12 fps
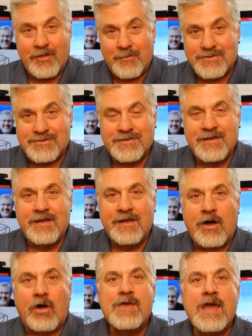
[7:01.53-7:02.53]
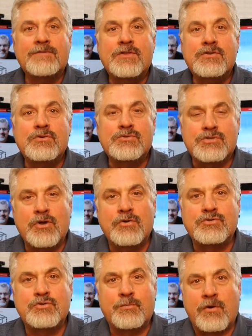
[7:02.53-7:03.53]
elements. All you have to do is go to